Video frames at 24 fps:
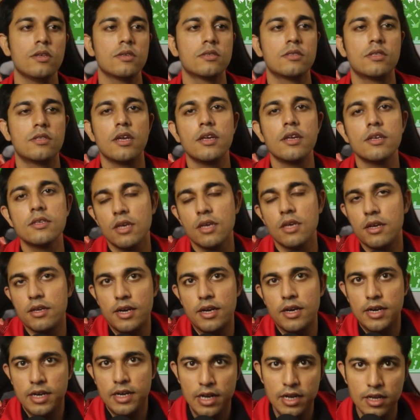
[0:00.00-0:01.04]
things are
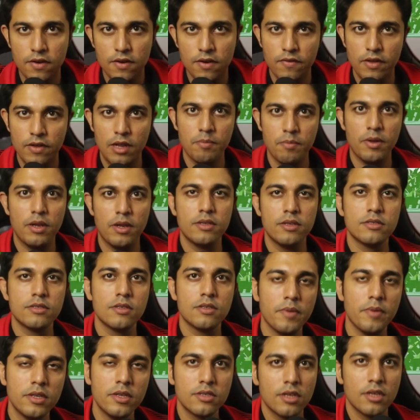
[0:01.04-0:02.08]
readily available in
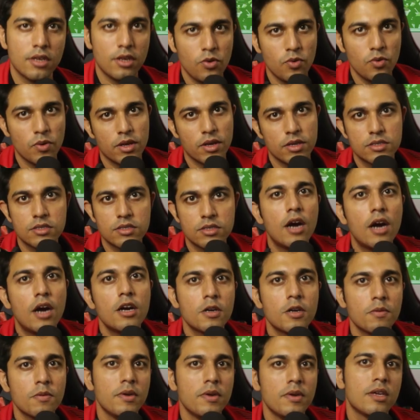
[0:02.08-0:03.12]
Zimension, and you can start
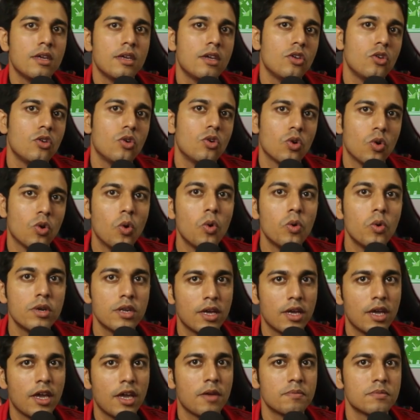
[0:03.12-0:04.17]
making your own
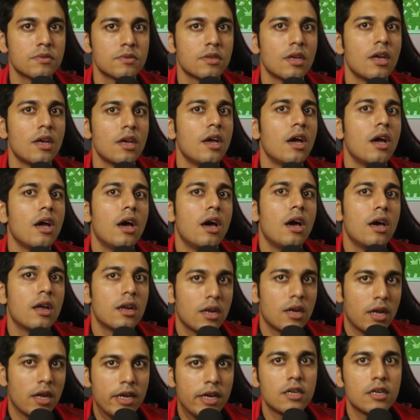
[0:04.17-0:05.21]
games
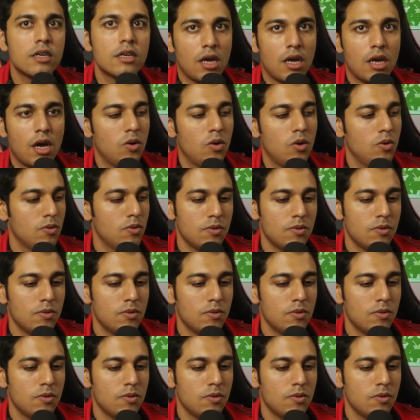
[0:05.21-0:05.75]
right now.